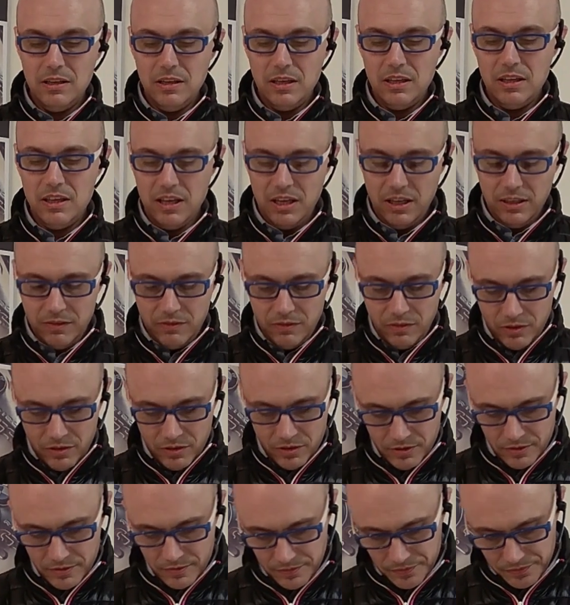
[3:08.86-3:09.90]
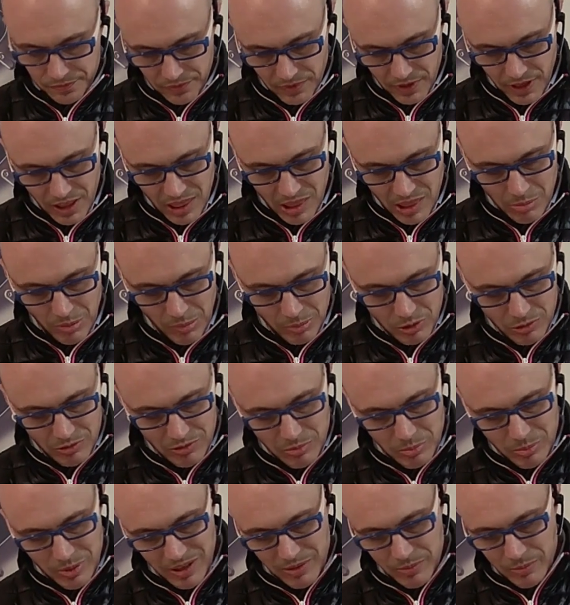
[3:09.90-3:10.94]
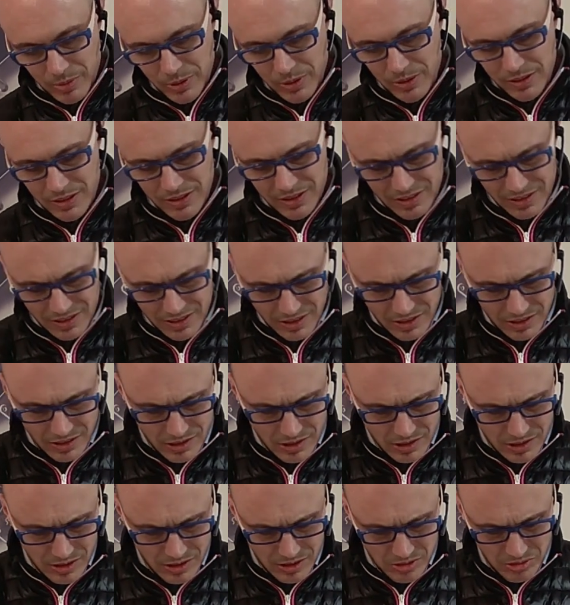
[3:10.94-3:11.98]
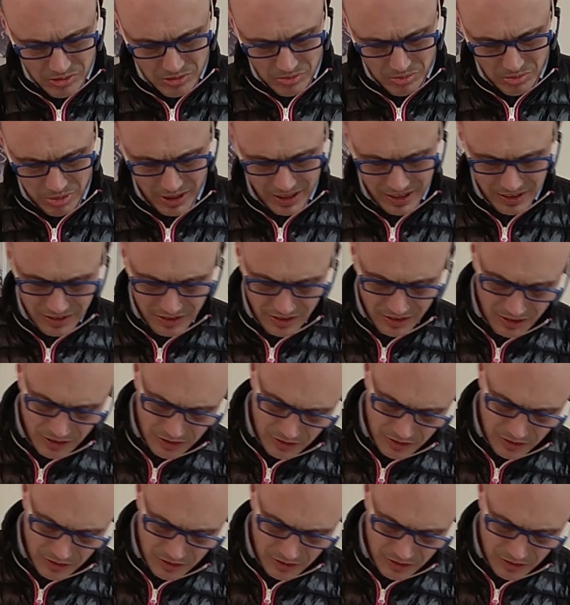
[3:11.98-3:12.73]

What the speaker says: And yet, at the bottom of the pump, there is plenty